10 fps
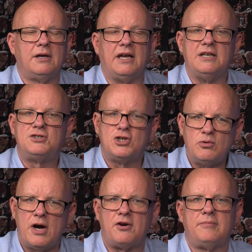in
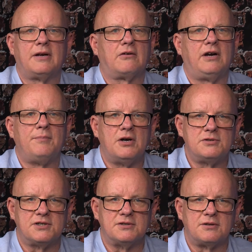200 milligram
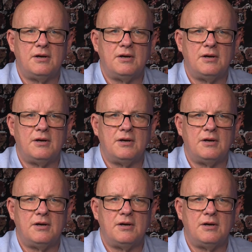doses